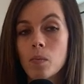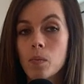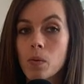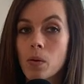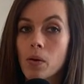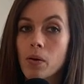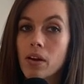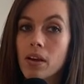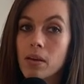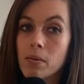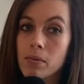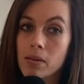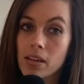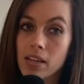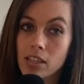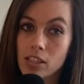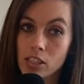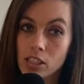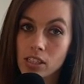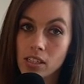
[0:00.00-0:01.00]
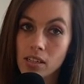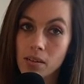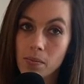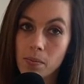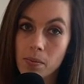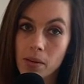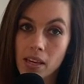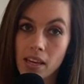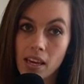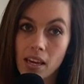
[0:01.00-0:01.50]
Prohibition
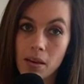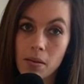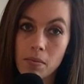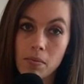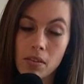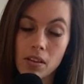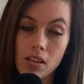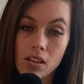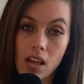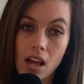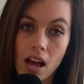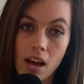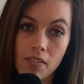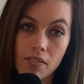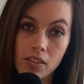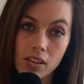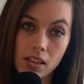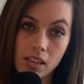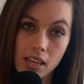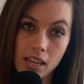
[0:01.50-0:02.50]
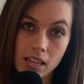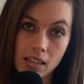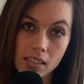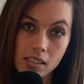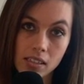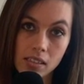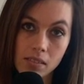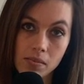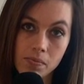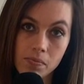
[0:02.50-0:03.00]
became the law of the
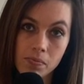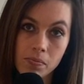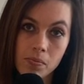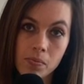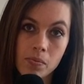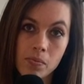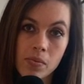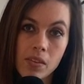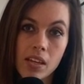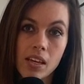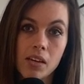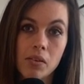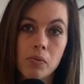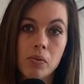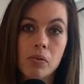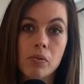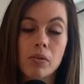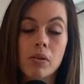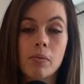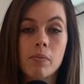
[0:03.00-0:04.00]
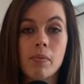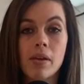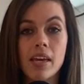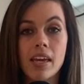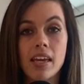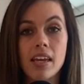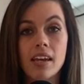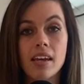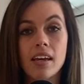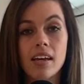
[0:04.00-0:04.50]
land. It would
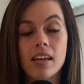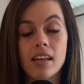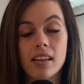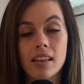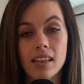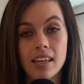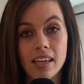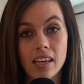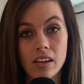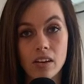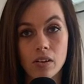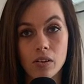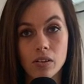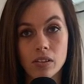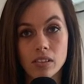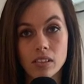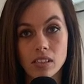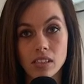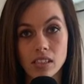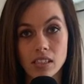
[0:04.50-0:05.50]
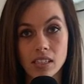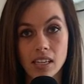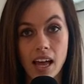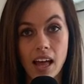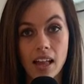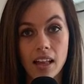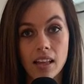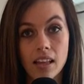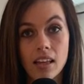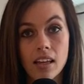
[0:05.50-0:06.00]
remain illegal to
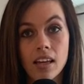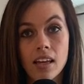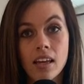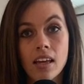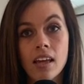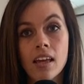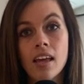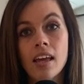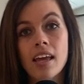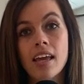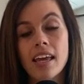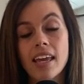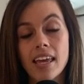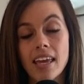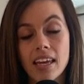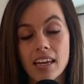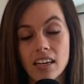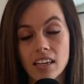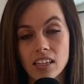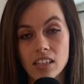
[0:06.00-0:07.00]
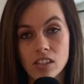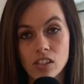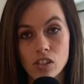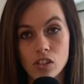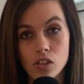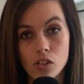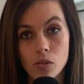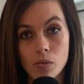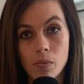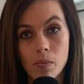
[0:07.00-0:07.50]
sell and
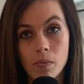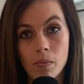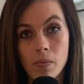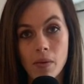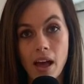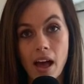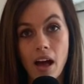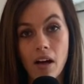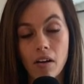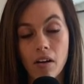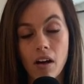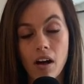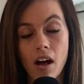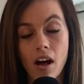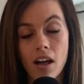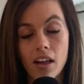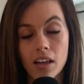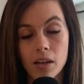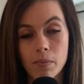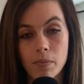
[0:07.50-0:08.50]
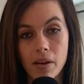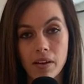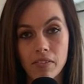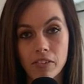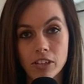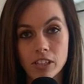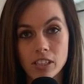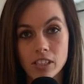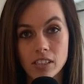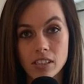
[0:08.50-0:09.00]
consume alcoholic
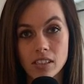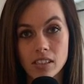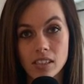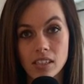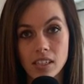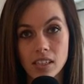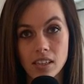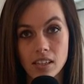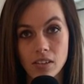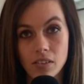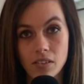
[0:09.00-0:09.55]
beverages in the